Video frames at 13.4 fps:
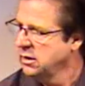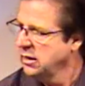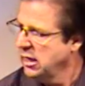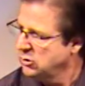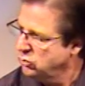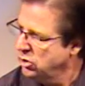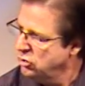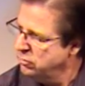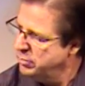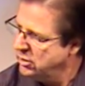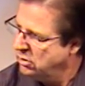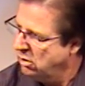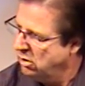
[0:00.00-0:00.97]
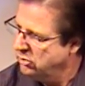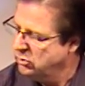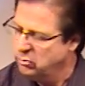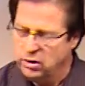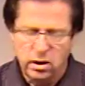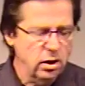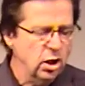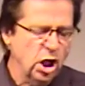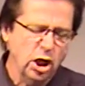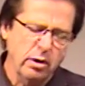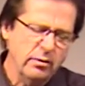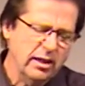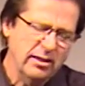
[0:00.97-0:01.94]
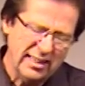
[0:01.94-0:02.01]
That's what you've been called to. But no, no,
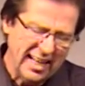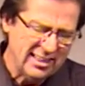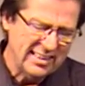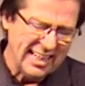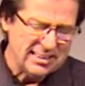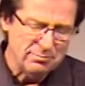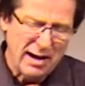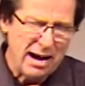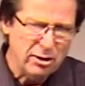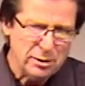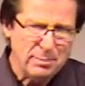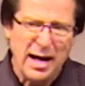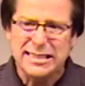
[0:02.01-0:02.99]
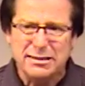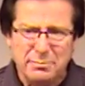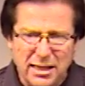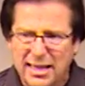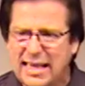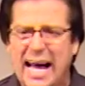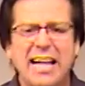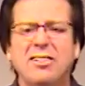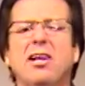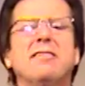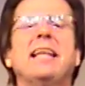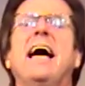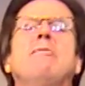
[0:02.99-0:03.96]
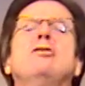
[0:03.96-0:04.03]
no, that, that, that's my responsibility. I
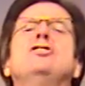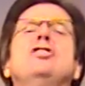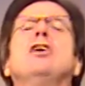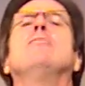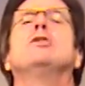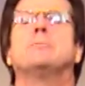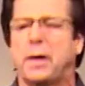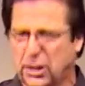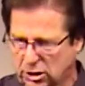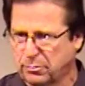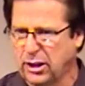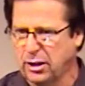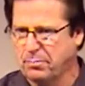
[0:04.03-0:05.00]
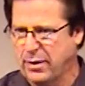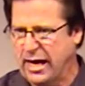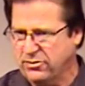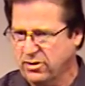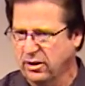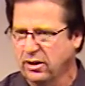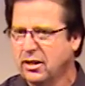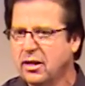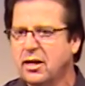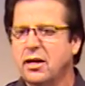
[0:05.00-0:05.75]
thought that was your responsibility, Pastor.